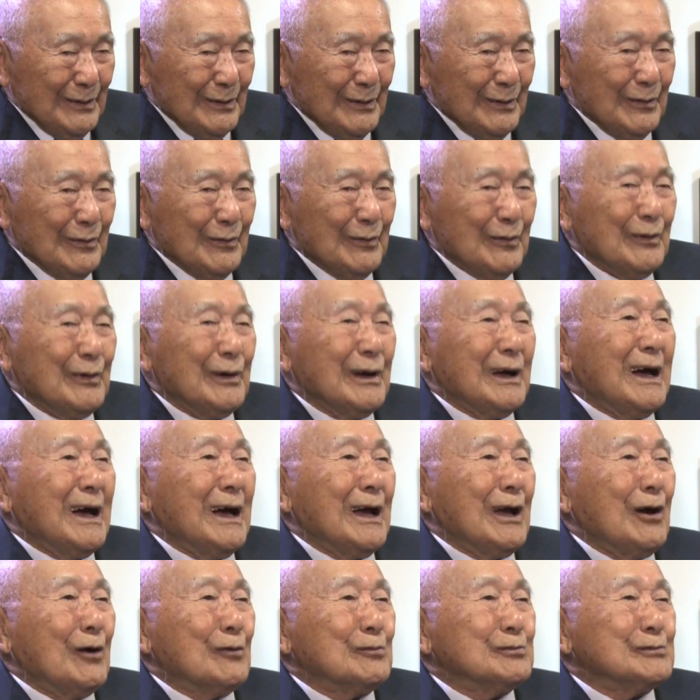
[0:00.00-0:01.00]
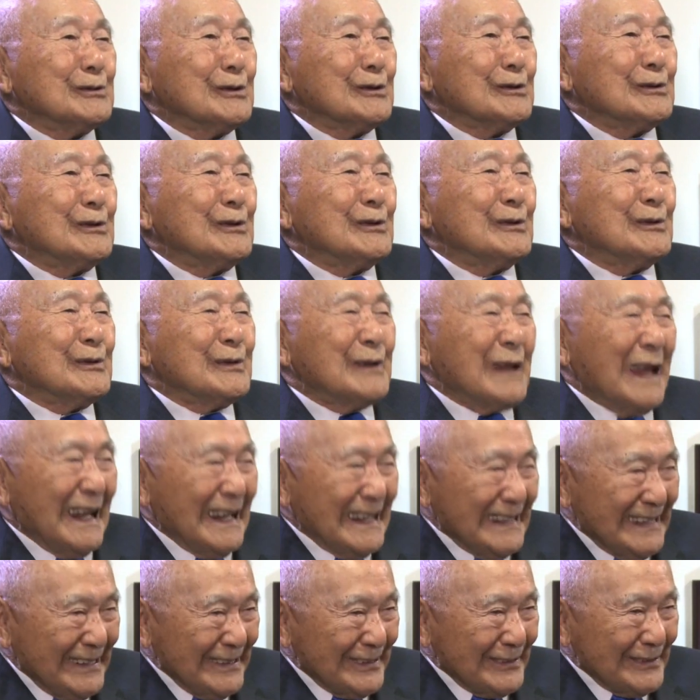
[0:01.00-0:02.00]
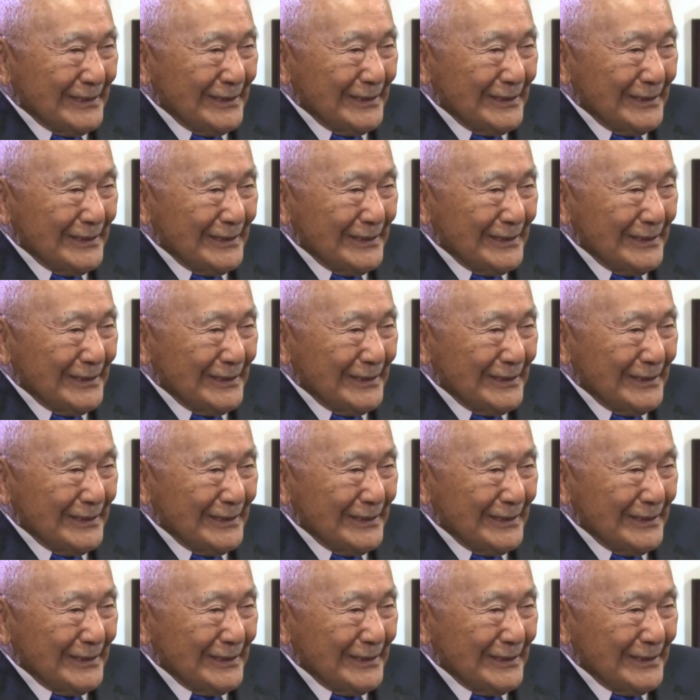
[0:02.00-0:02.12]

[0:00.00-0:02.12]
Well, I hope so too. Thank you.